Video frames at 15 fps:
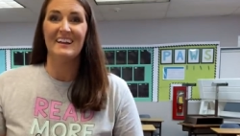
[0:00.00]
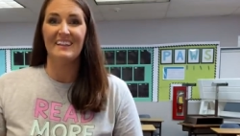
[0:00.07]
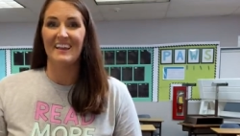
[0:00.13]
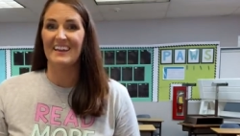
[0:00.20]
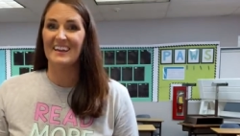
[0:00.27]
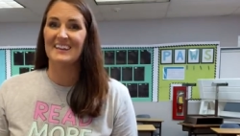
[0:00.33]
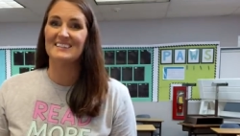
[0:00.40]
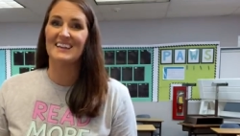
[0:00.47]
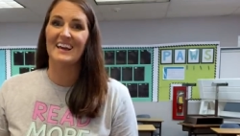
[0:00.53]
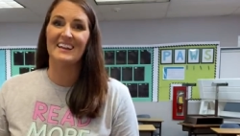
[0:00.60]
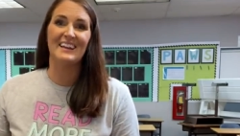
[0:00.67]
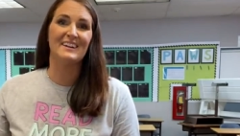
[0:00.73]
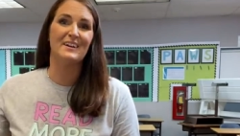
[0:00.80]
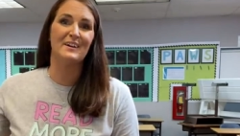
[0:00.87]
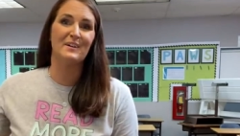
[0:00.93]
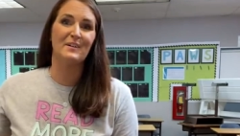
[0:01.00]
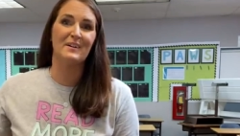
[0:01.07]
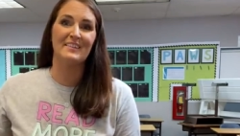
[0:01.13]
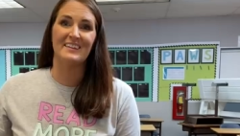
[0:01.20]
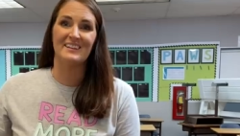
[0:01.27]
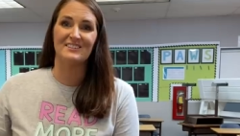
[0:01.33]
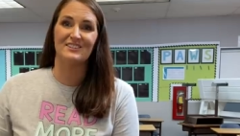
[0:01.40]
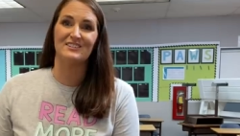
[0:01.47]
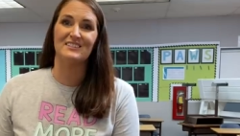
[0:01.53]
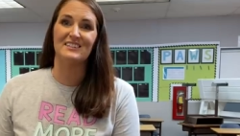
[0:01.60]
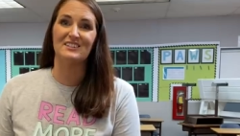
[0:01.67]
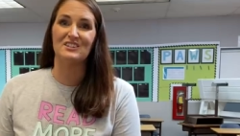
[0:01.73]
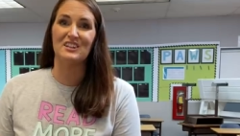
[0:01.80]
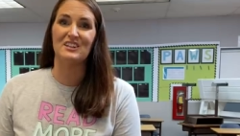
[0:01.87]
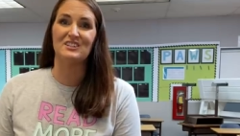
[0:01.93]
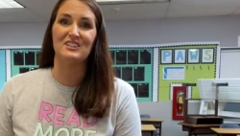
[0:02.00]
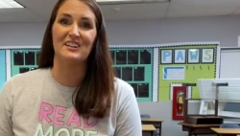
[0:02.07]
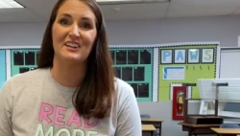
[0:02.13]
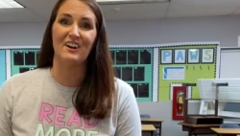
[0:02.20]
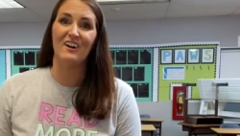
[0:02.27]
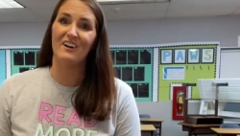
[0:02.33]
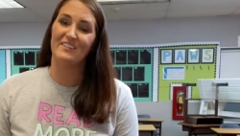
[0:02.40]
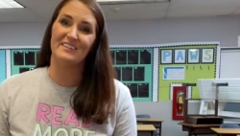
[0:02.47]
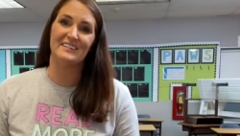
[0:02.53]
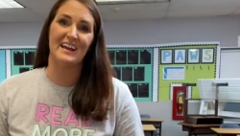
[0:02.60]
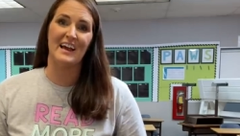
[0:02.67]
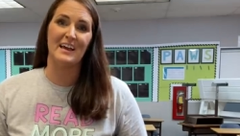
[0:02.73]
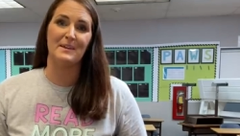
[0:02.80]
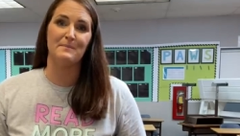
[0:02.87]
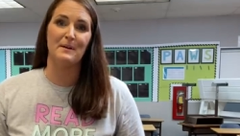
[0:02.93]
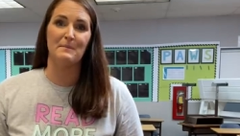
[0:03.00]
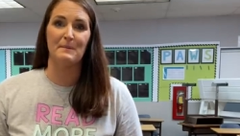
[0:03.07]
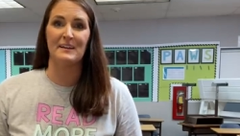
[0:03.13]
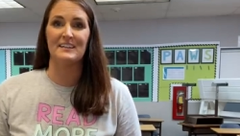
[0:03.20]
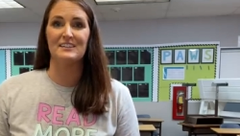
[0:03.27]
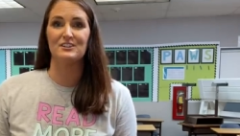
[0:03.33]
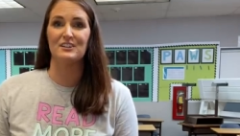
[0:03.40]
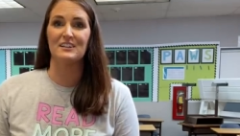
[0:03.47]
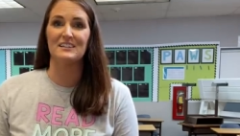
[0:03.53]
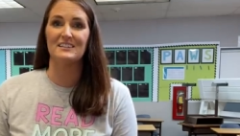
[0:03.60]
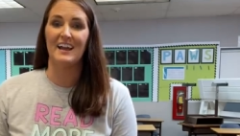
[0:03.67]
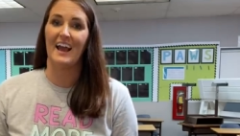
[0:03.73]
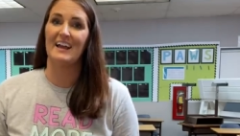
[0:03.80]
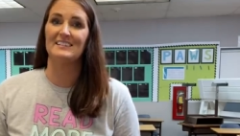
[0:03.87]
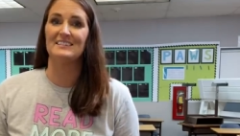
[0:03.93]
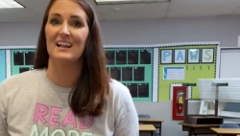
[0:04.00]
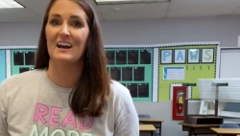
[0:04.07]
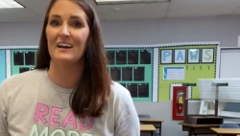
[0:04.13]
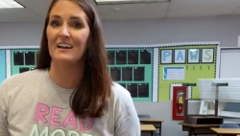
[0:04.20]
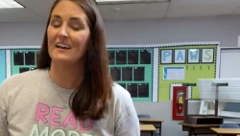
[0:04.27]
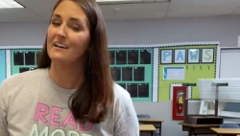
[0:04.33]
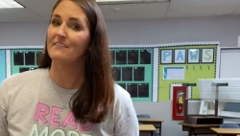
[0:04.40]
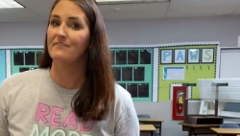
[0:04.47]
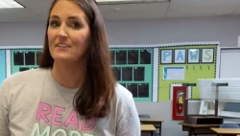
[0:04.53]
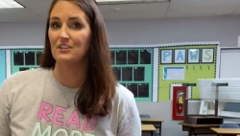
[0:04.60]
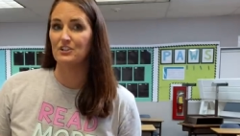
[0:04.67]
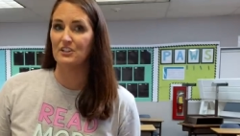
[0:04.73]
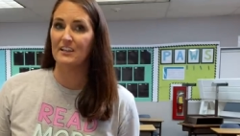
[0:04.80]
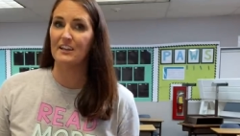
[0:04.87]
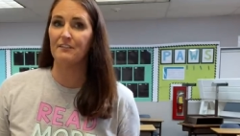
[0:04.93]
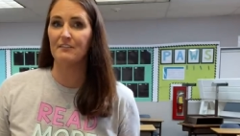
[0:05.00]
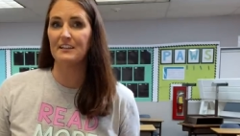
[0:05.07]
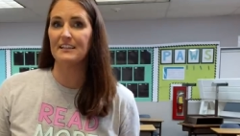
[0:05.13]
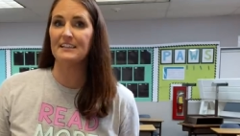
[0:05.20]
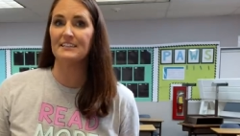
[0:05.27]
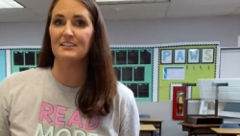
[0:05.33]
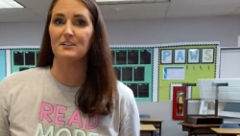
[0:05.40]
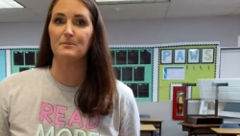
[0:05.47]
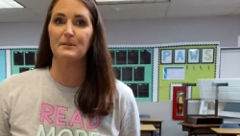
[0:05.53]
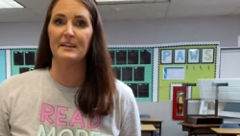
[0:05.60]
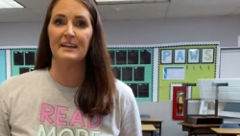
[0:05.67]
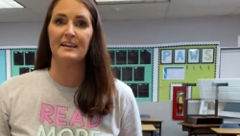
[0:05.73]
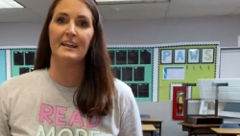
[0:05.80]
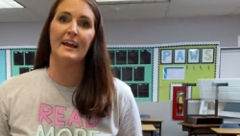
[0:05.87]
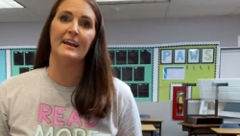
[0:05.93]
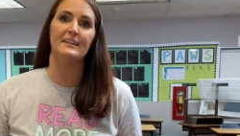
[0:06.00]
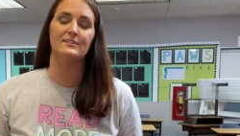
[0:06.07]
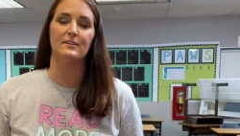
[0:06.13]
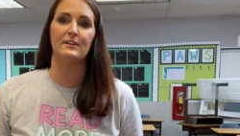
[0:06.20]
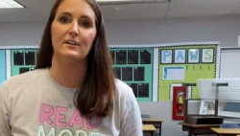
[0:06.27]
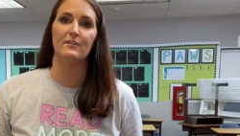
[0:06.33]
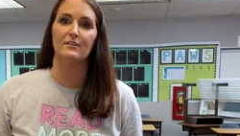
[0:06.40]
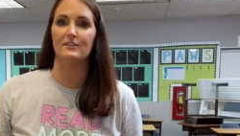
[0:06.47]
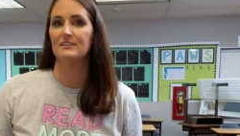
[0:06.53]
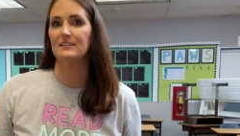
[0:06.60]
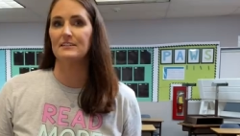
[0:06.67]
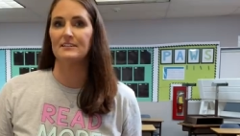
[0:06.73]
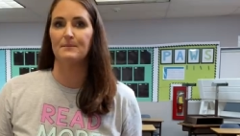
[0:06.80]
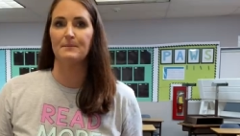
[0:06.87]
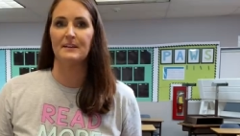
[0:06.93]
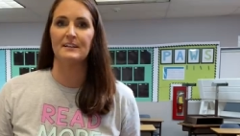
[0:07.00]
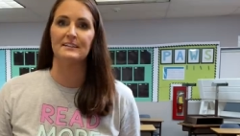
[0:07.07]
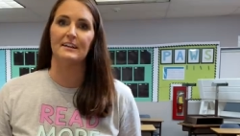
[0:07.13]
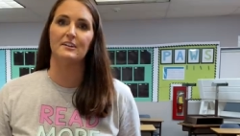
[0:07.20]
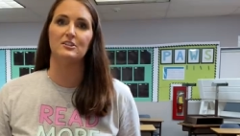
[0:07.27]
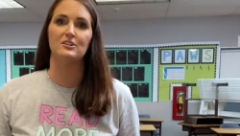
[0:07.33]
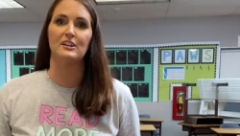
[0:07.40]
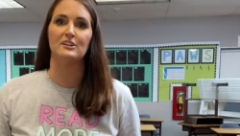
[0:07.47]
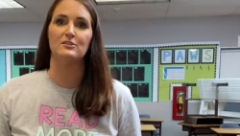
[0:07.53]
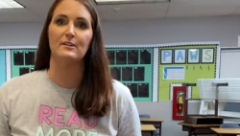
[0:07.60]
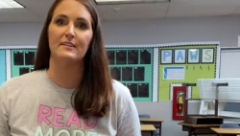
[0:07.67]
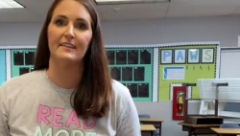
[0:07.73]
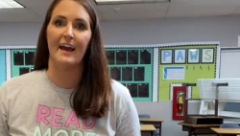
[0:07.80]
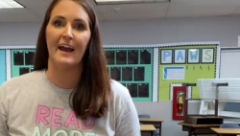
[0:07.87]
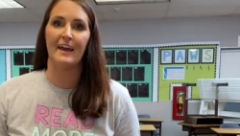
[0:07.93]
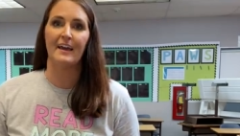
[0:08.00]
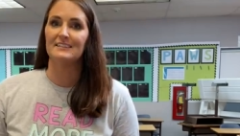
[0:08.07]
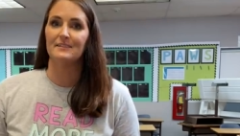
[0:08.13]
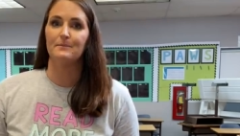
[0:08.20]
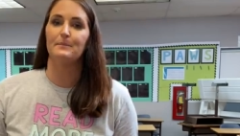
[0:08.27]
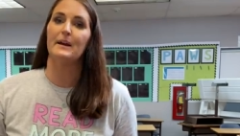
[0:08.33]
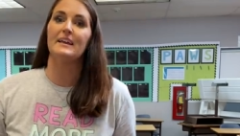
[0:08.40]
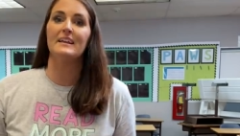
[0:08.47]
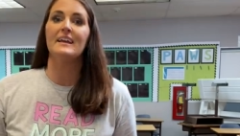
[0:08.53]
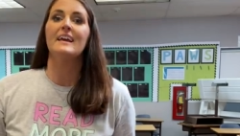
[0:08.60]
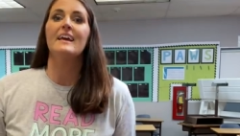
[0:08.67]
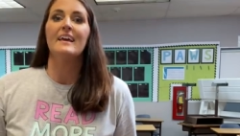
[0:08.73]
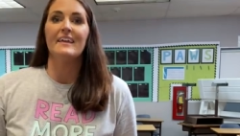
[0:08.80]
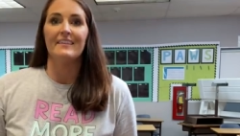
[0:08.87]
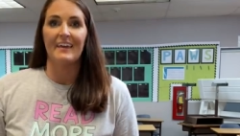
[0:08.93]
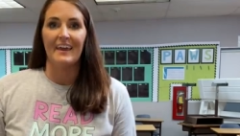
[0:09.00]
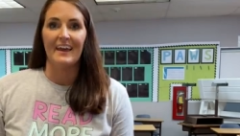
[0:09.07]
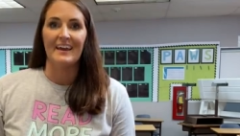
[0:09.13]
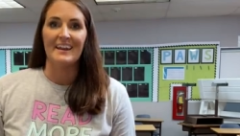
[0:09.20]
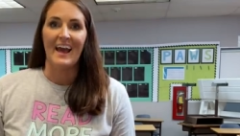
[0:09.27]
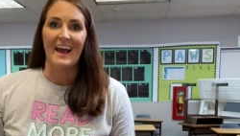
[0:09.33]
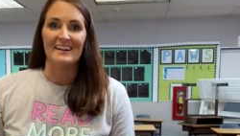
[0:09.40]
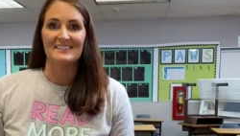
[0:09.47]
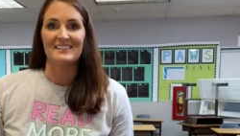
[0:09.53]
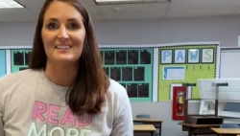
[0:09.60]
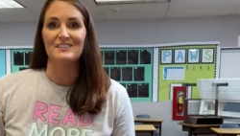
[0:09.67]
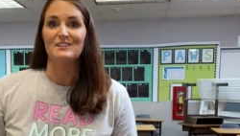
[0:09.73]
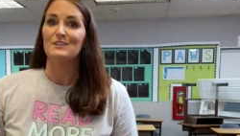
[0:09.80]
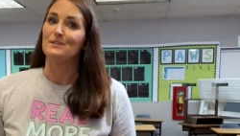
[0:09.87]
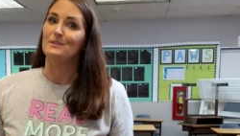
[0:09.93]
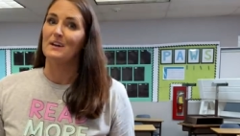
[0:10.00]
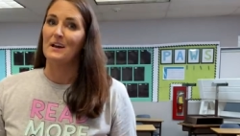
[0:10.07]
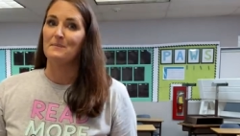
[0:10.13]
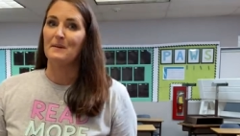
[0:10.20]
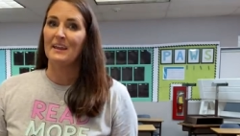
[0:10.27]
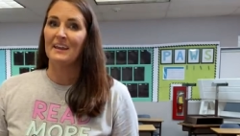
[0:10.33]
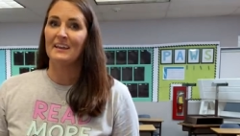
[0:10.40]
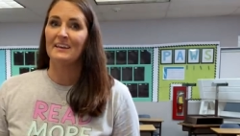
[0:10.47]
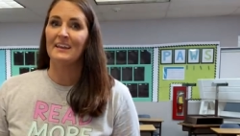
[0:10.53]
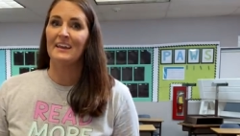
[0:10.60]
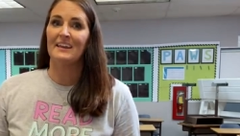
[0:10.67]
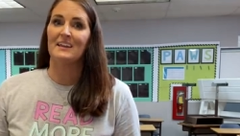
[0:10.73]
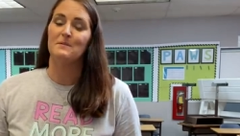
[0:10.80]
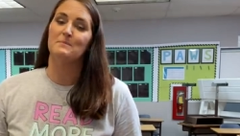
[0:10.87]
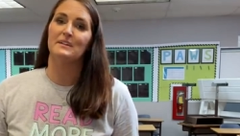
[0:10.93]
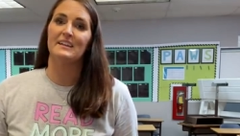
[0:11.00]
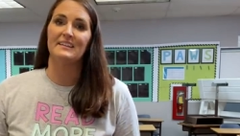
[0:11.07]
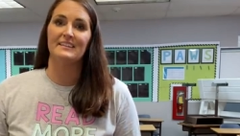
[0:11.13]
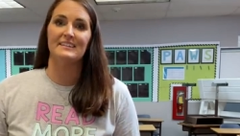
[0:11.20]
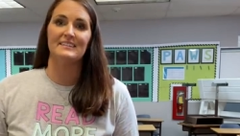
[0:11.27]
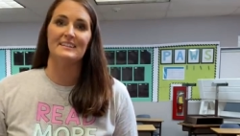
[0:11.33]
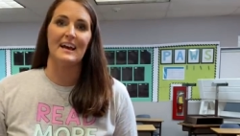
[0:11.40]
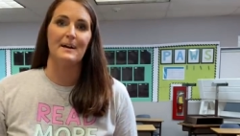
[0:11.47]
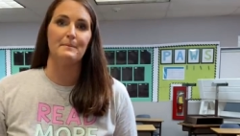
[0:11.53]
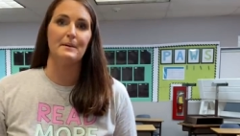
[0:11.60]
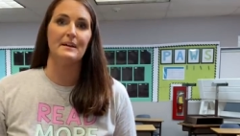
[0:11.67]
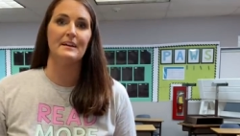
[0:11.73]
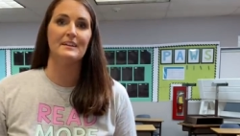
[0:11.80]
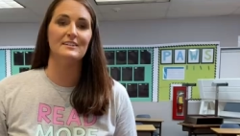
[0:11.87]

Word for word: Like I said, I know things are still changing all the time. My district has not officially released their plan yet, so I know there's still some things that could change with that, but they had asked us to come in and complete this step.